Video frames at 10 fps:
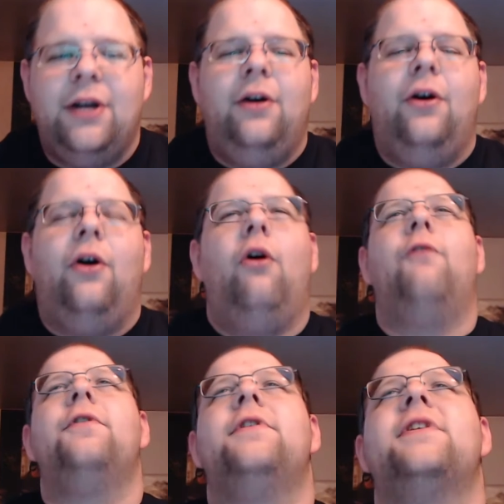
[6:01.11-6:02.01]

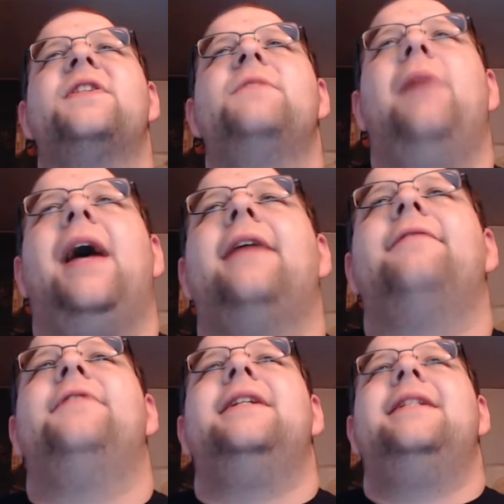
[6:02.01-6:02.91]
over the span of
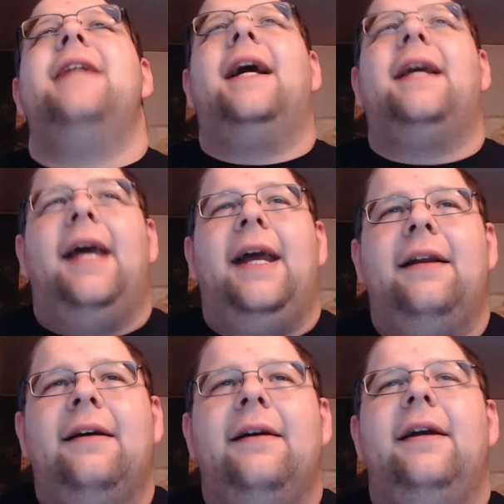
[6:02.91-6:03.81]
the decade,
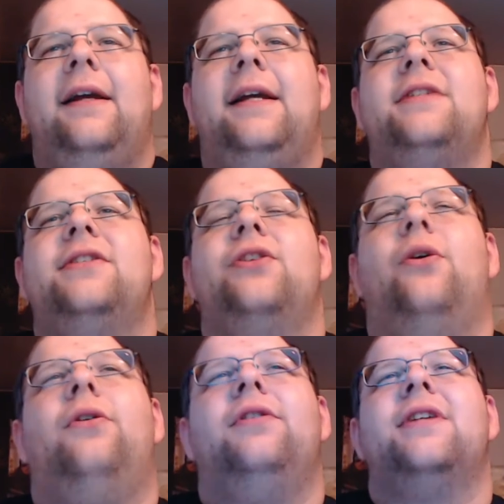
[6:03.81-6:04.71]
he
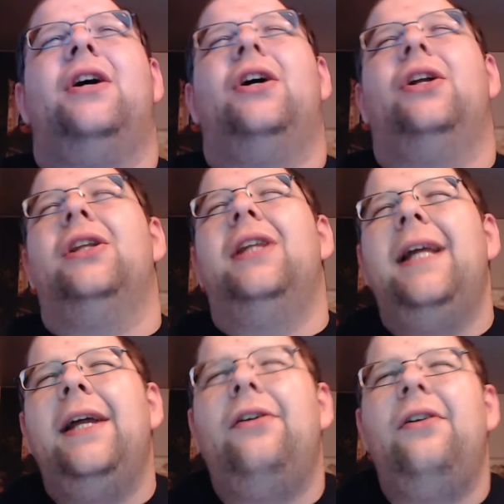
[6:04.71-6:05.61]
sold a
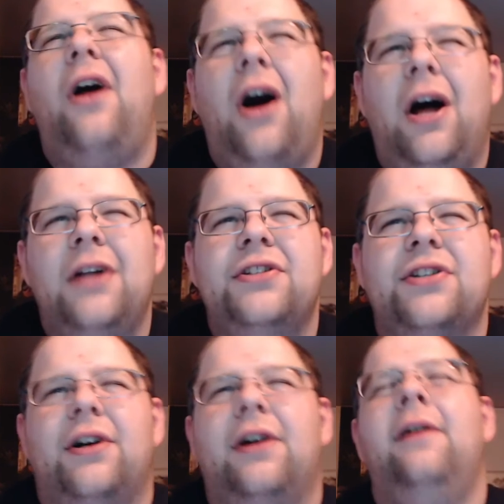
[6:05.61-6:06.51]
little
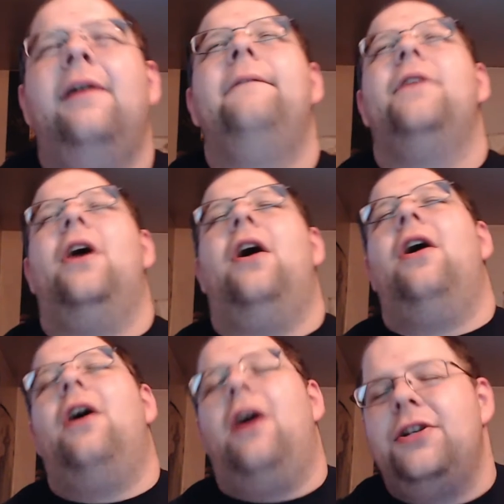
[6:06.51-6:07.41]
under
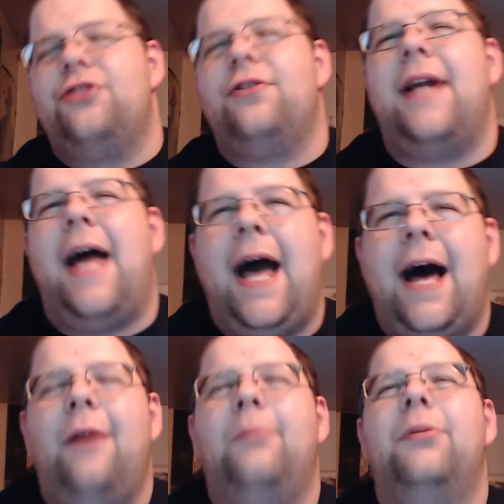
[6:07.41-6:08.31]
100
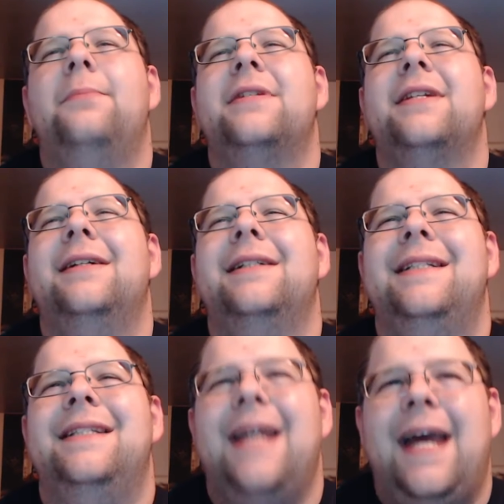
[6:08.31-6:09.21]
albums a
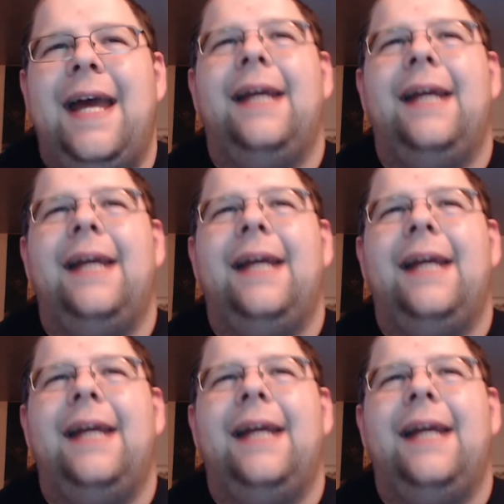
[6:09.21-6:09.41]
day